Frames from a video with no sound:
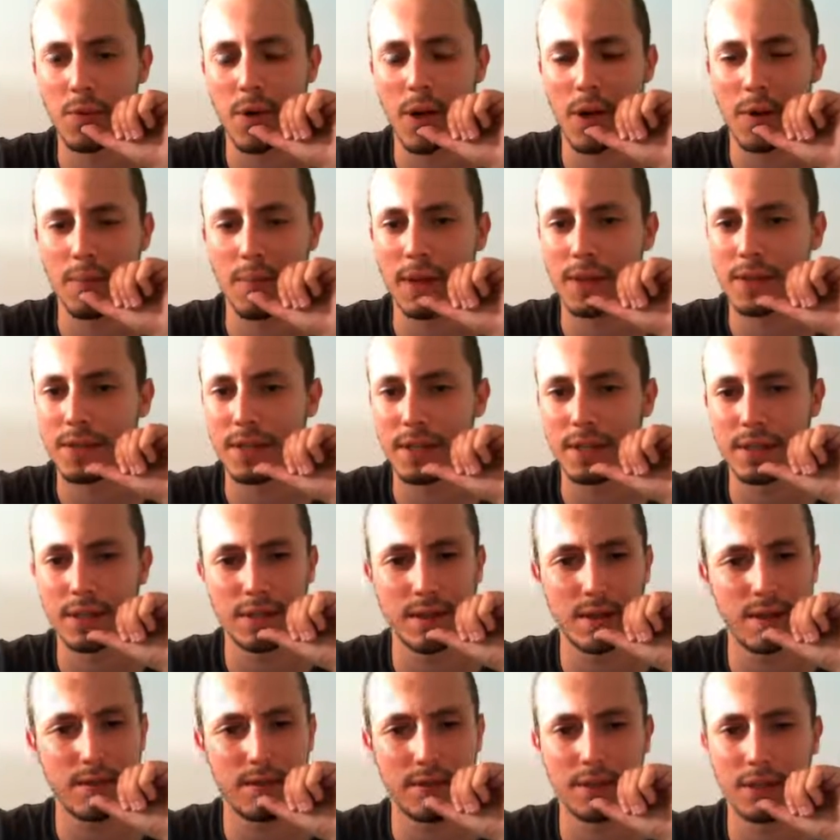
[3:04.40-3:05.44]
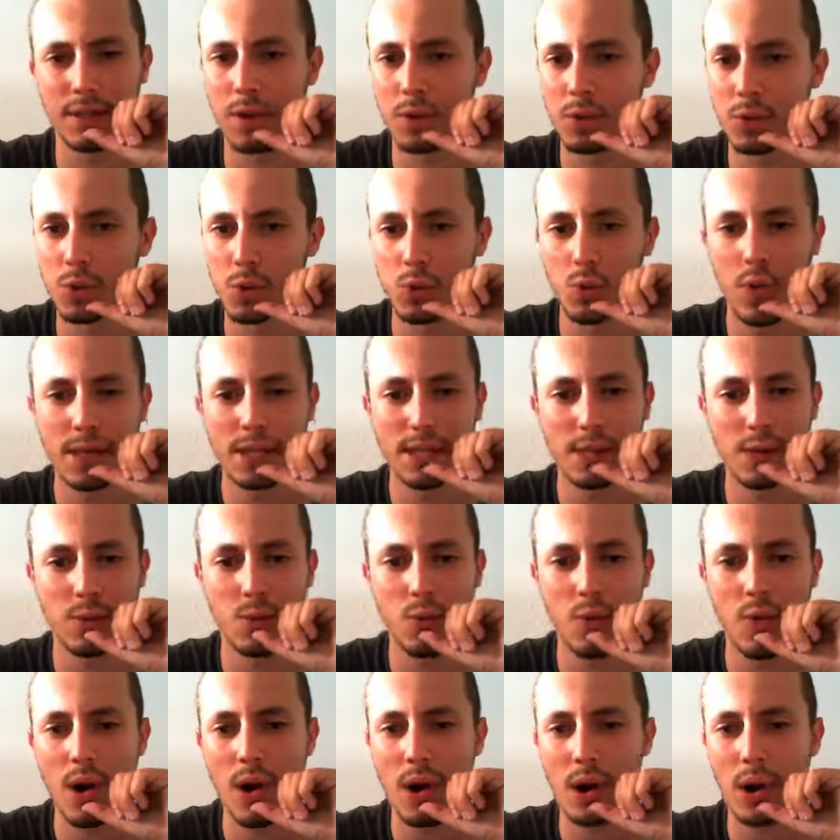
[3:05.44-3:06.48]
because if it goes away
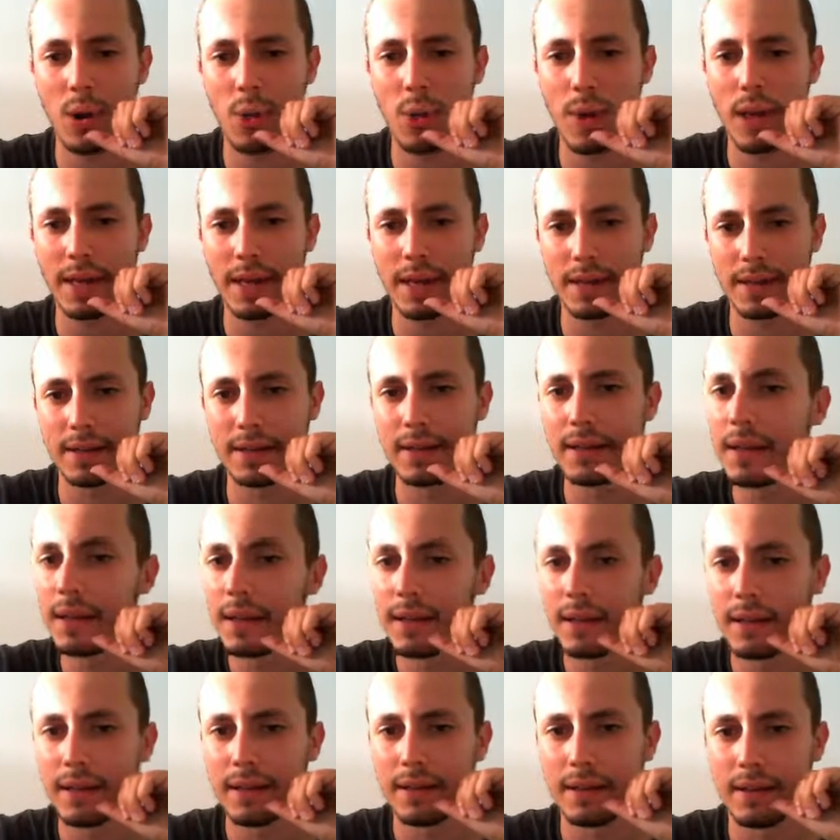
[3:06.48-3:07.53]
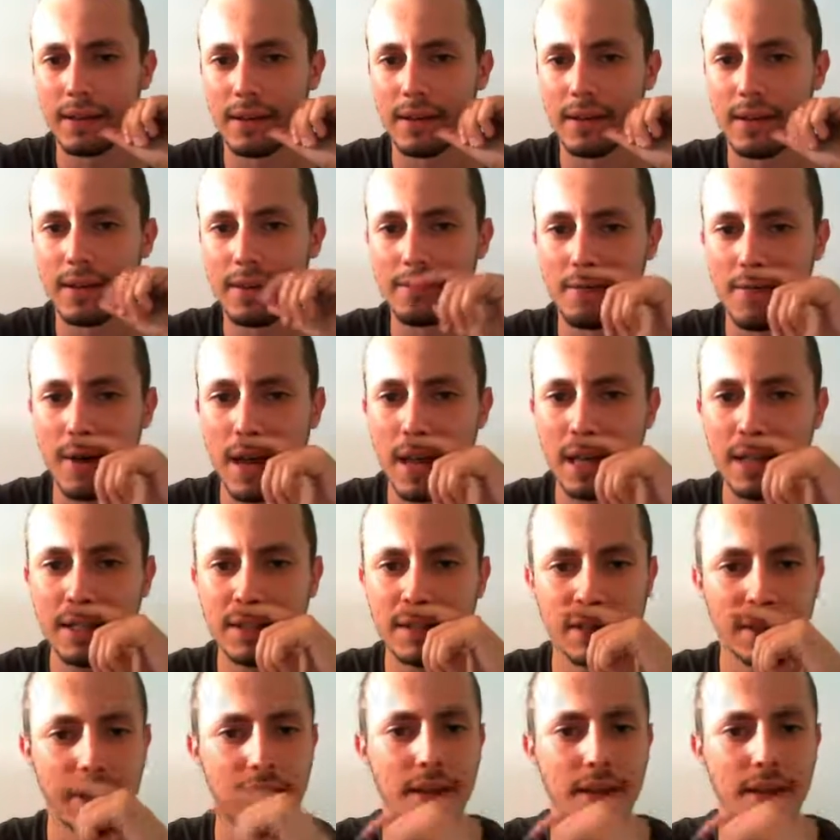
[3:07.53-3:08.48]
somewhere, queen can invade